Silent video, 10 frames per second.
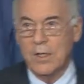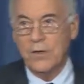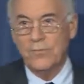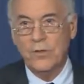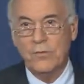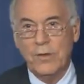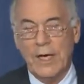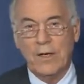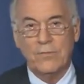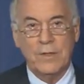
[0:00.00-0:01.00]
of
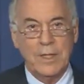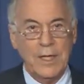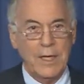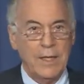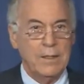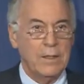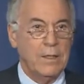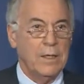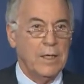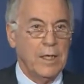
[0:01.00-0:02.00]
2008 and
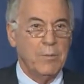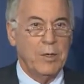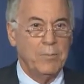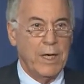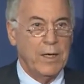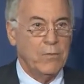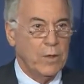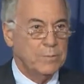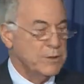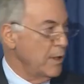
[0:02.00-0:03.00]
the Lehman
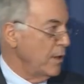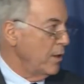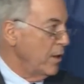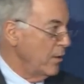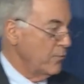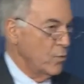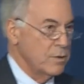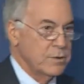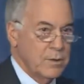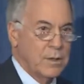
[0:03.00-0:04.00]
bankruptcy. And, and of
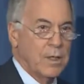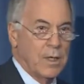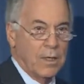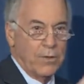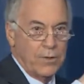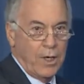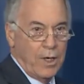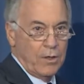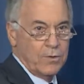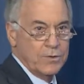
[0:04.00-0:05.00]
course, the, the
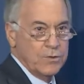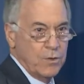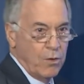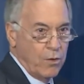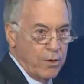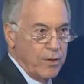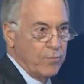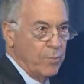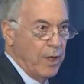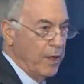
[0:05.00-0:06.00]
dollar soared,
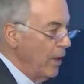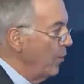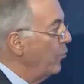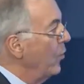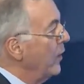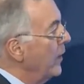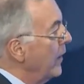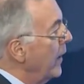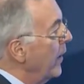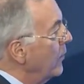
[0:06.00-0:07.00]
as Mundell pointed
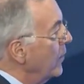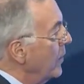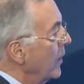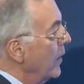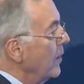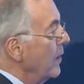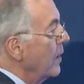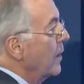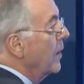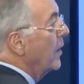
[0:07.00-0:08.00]
out, and,
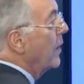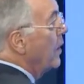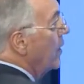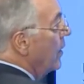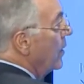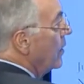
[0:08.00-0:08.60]
and uh,